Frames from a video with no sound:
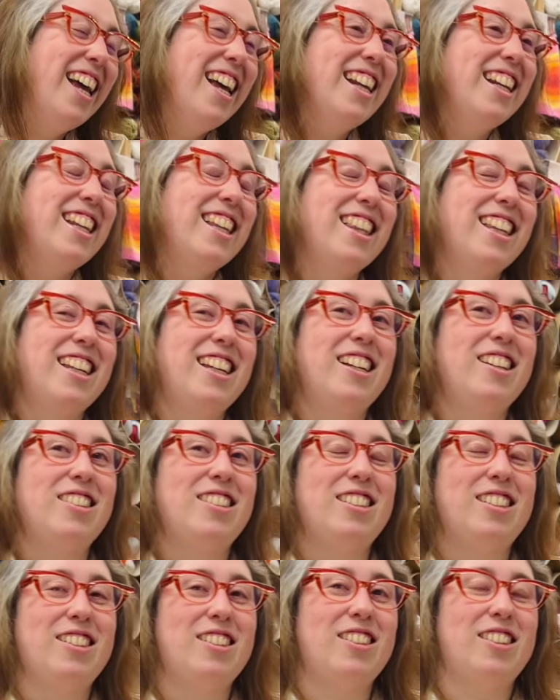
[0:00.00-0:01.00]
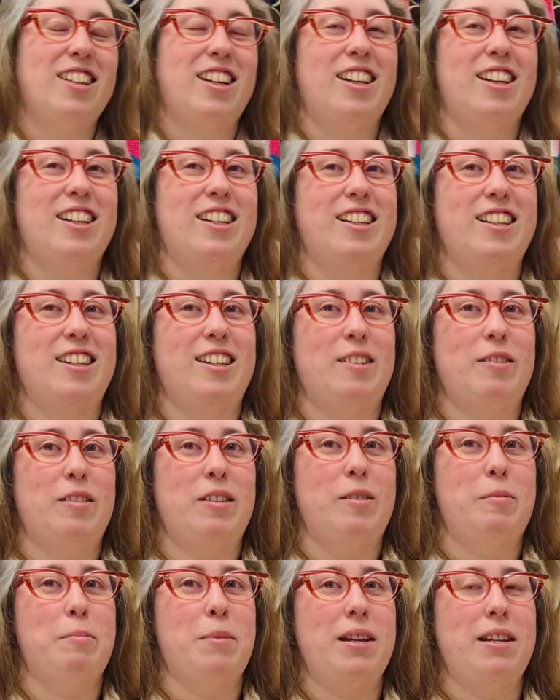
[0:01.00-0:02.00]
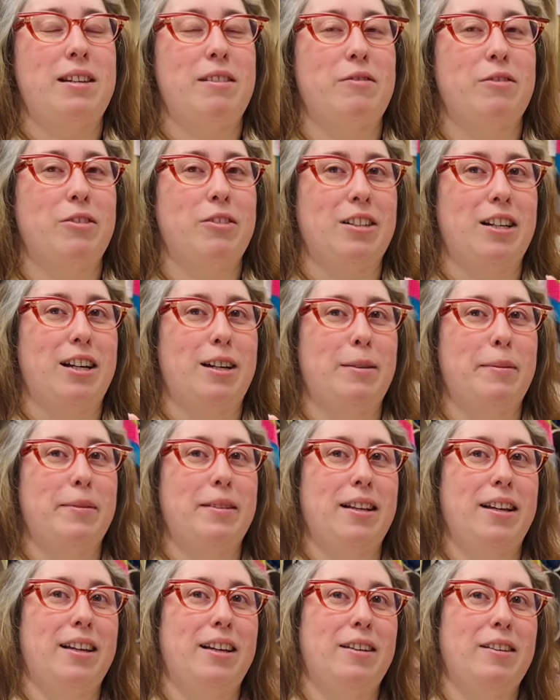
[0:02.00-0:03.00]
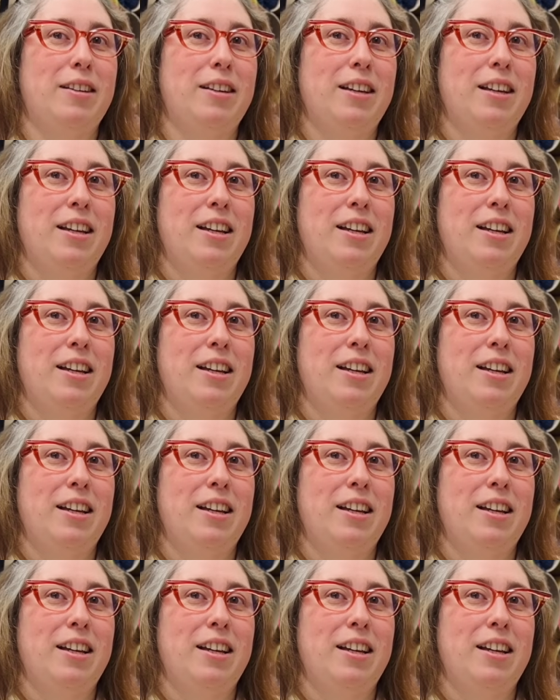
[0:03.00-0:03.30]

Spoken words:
Didn't they used to do that in medieval times? Like